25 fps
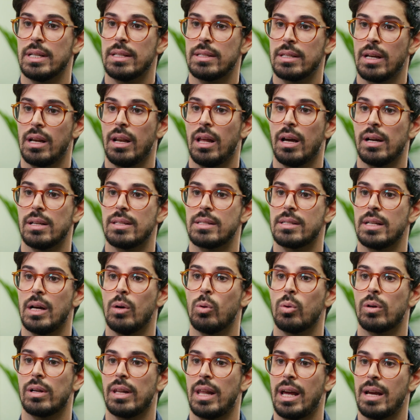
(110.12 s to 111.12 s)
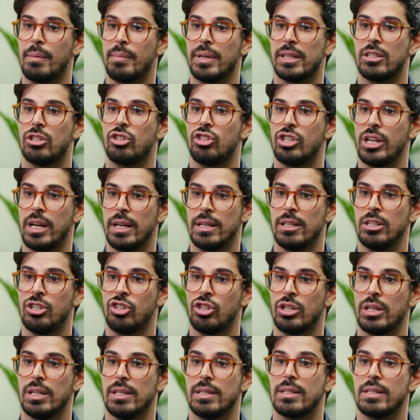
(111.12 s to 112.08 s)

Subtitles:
it highlights how climate change